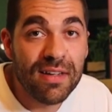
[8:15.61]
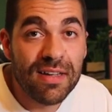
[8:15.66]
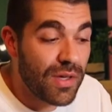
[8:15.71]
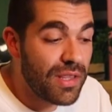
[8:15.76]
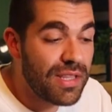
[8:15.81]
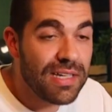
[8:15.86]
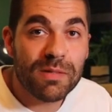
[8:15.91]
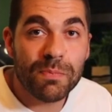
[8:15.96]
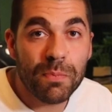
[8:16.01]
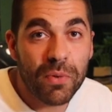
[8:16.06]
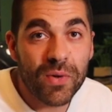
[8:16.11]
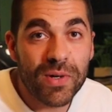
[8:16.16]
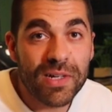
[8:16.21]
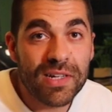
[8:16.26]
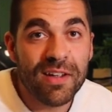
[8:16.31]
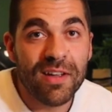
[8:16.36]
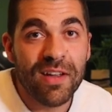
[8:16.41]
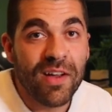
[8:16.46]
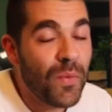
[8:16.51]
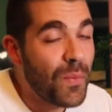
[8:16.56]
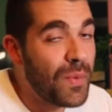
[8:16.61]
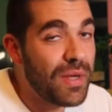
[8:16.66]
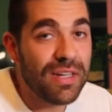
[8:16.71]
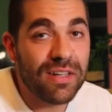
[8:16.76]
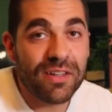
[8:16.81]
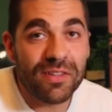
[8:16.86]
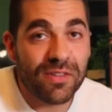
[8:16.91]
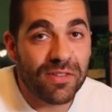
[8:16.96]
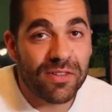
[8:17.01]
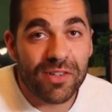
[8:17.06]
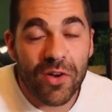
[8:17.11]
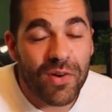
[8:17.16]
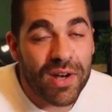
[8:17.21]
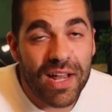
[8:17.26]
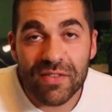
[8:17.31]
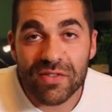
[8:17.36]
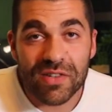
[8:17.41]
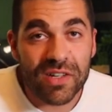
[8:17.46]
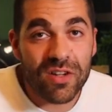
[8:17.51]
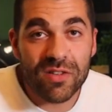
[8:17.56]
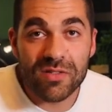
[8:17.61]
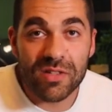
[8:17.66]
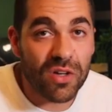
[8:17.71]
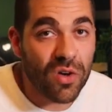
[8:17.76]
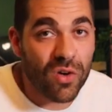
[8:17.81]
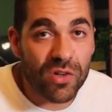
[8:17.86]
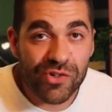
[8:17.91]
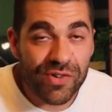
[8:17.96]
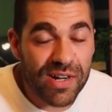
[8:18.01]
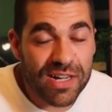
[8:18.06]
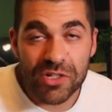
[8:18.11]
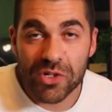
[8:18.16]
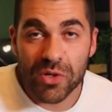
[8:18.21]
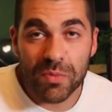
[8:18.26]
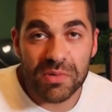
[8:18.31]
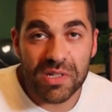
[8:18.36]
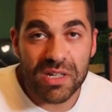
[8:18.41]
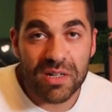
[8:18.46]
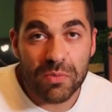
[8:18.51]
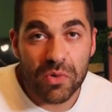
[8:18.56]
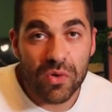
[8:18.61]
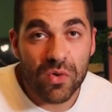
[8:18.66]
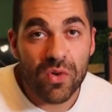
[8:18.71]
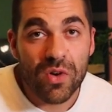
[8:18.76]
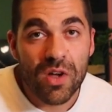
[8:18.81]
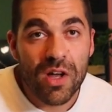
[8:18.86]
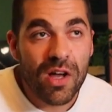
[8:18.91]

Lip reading: So at this point, we don't have to go to contract jobs anymore.